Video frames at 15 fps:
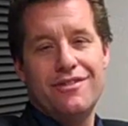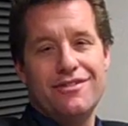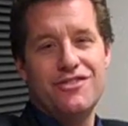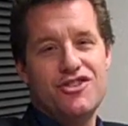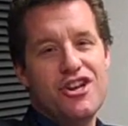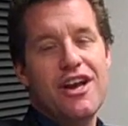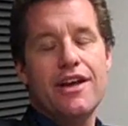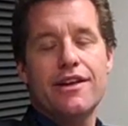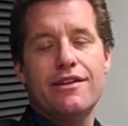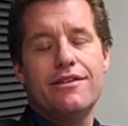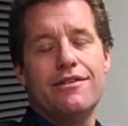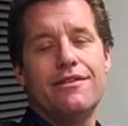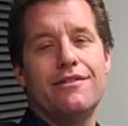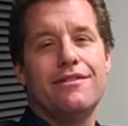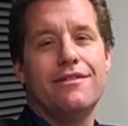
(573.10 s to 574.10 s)
and
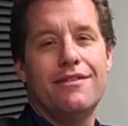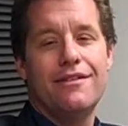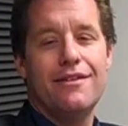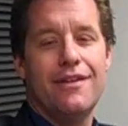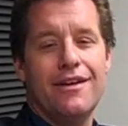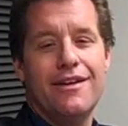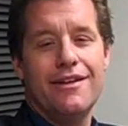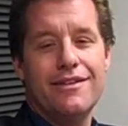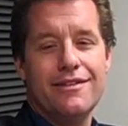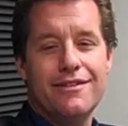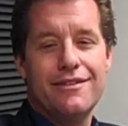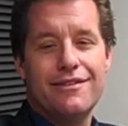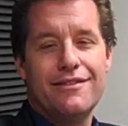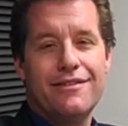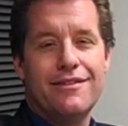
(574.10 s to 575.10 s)
Jed,
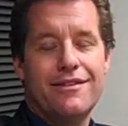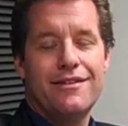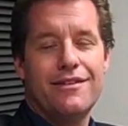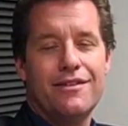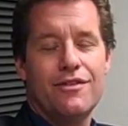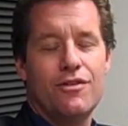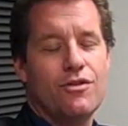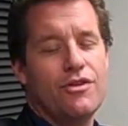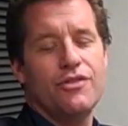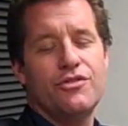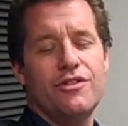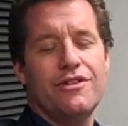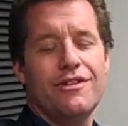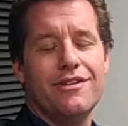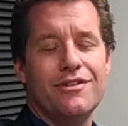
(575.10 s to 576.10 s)
and they're all
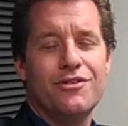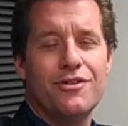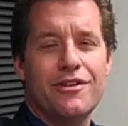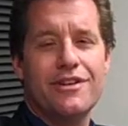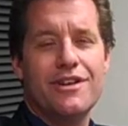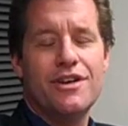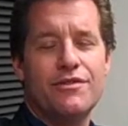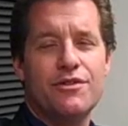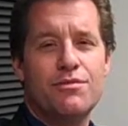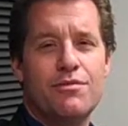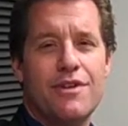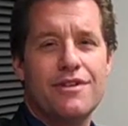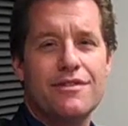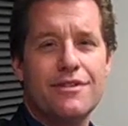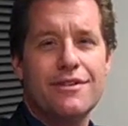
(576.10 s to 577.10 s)
sitting there talking to Elvis
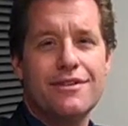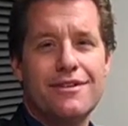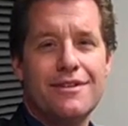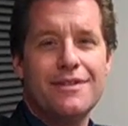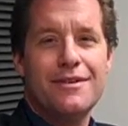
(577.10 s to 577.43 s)
Presley.